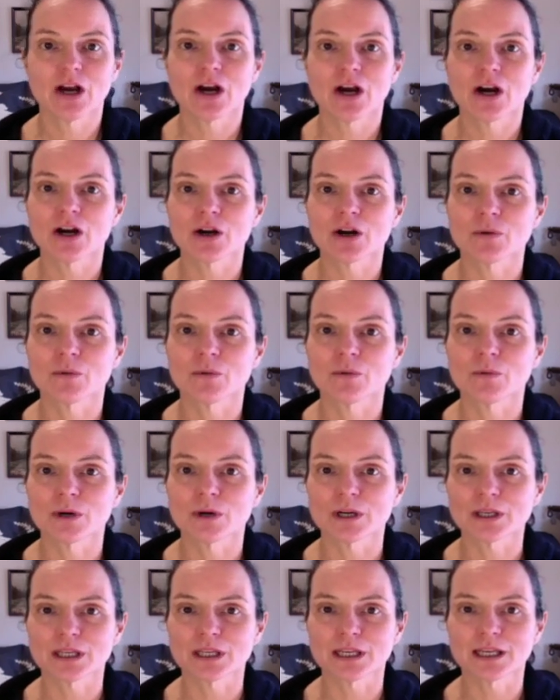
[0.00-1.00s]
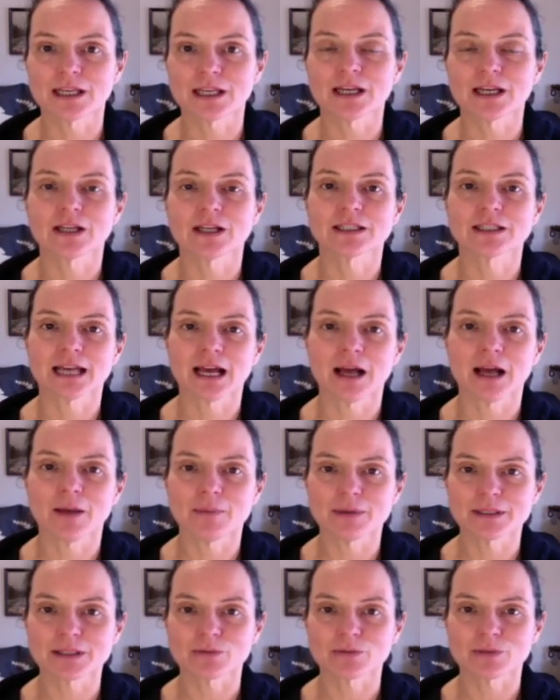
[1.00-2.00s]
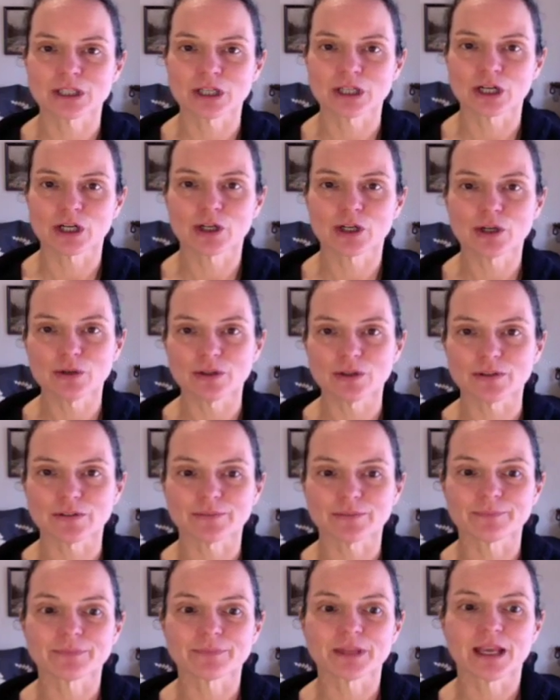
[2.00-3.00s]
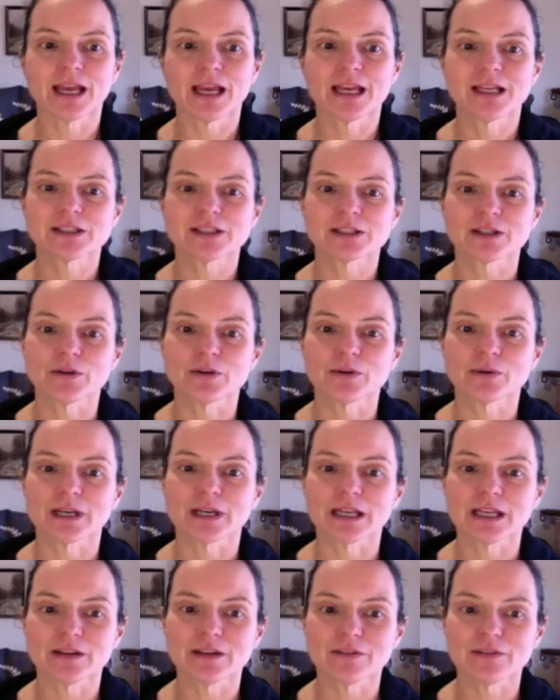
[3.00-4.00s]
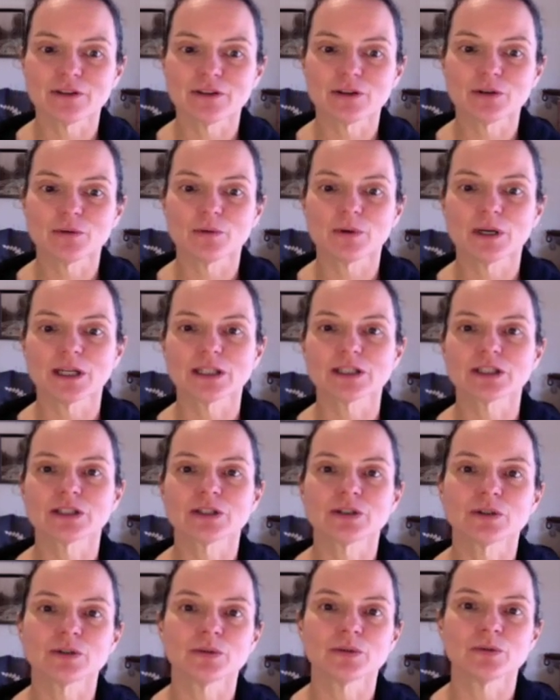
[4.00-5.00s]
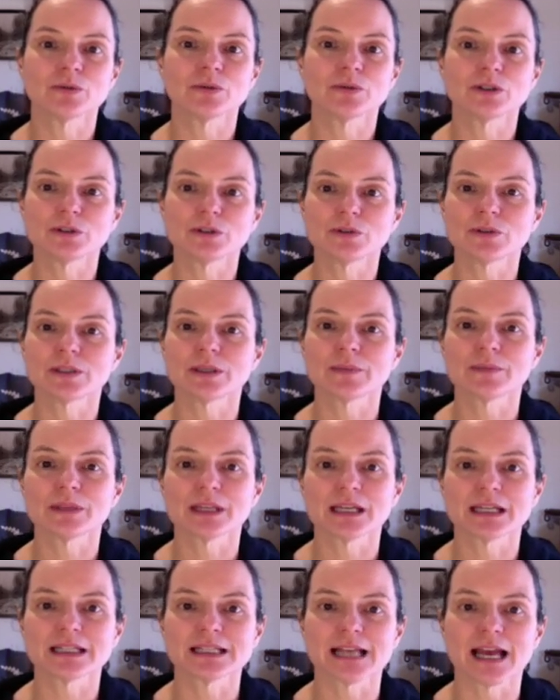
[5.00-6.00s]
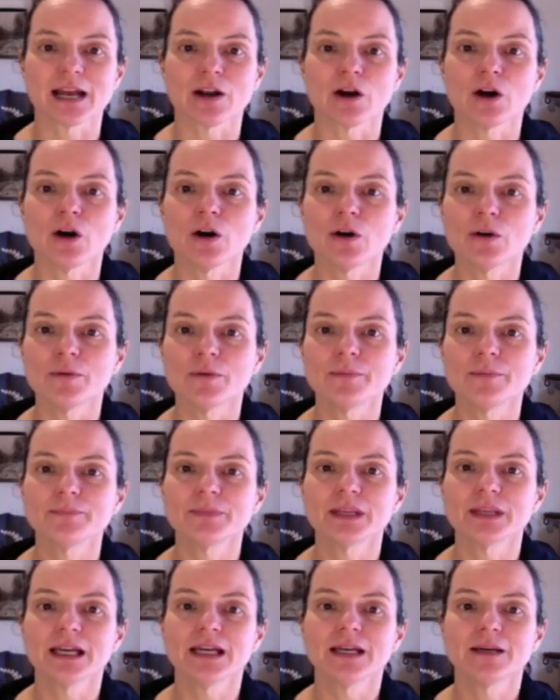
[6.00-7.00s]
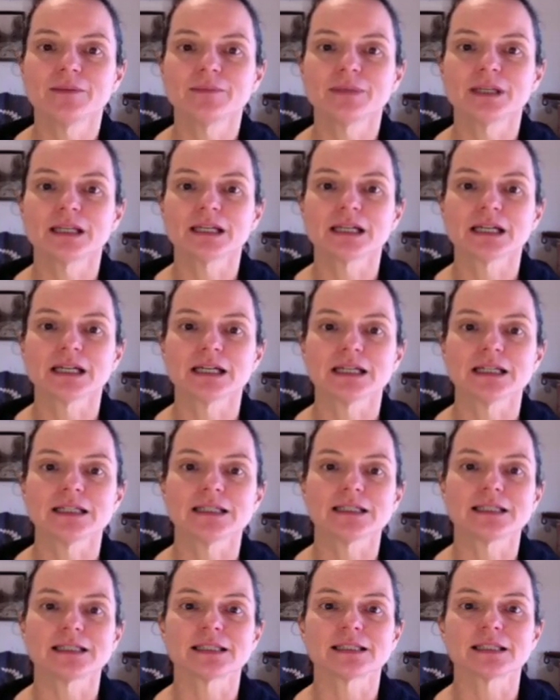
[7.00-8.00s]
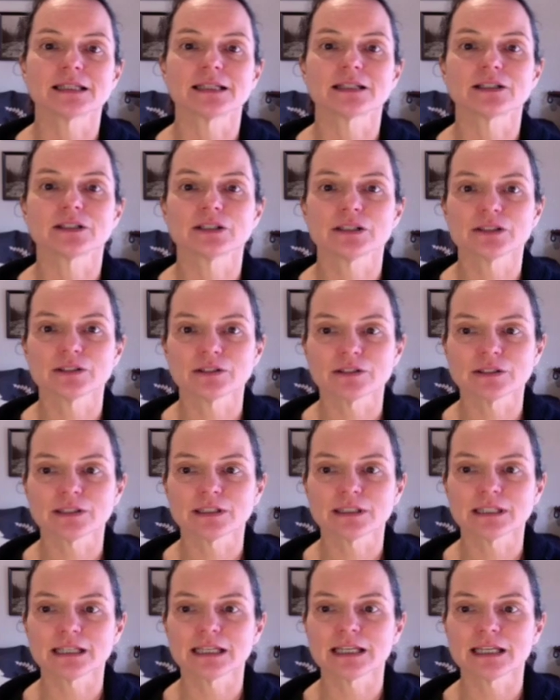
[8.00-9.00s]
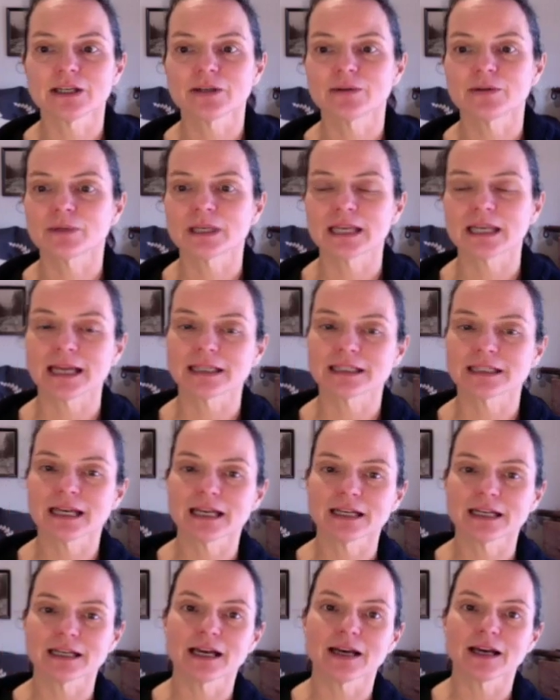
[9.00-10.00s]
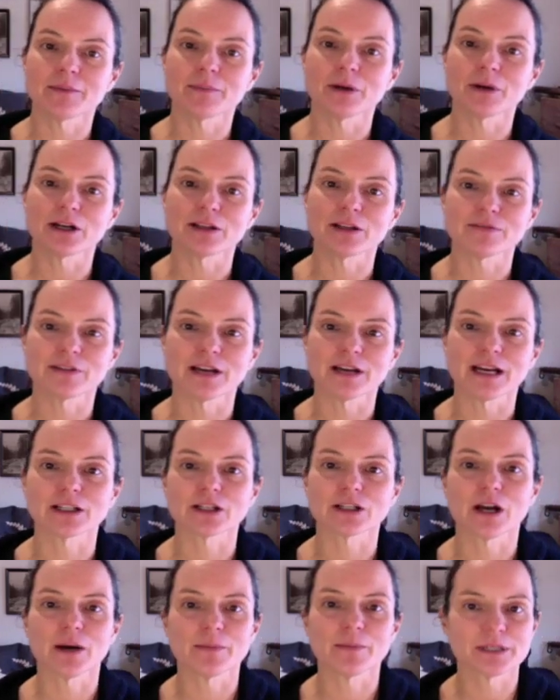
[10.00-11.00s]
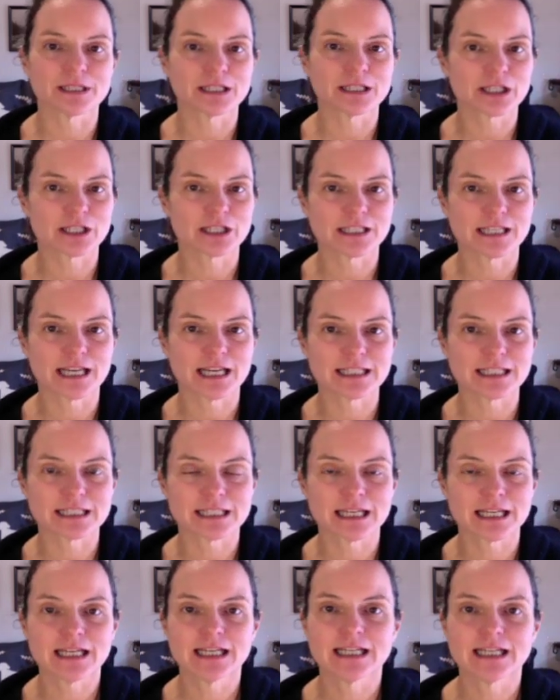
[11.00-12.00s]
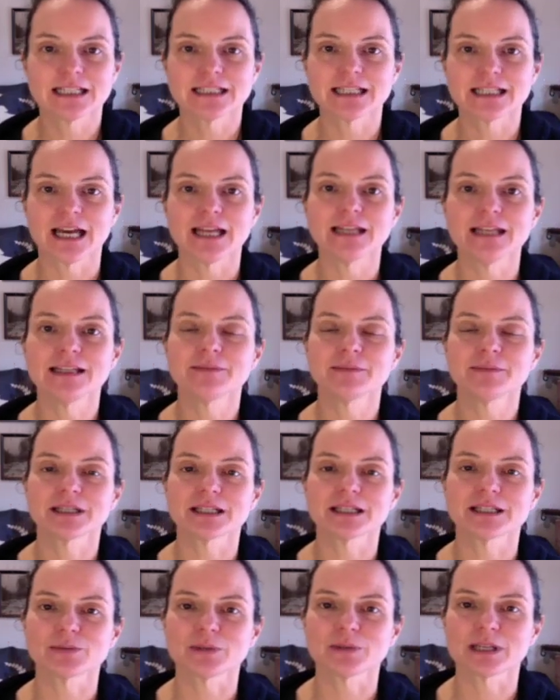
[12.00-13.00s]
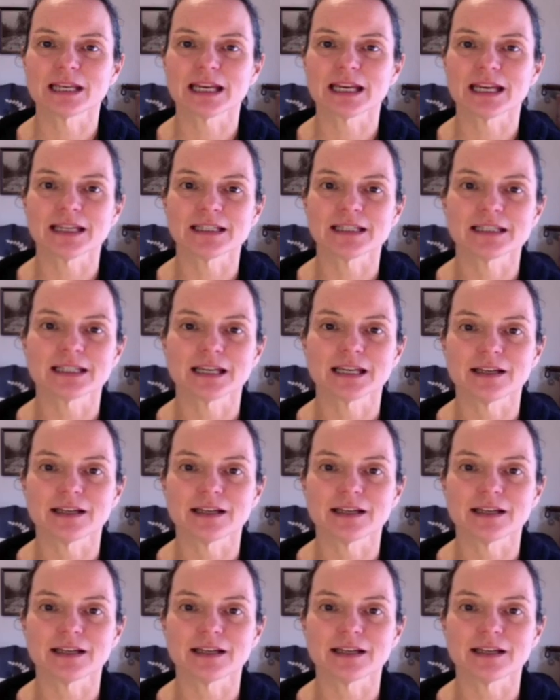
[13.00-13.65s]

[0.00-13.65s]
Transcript: are working to help us reach our goals. So if you want to do some things at home, because currently we can't get a body fat composition test done because we can't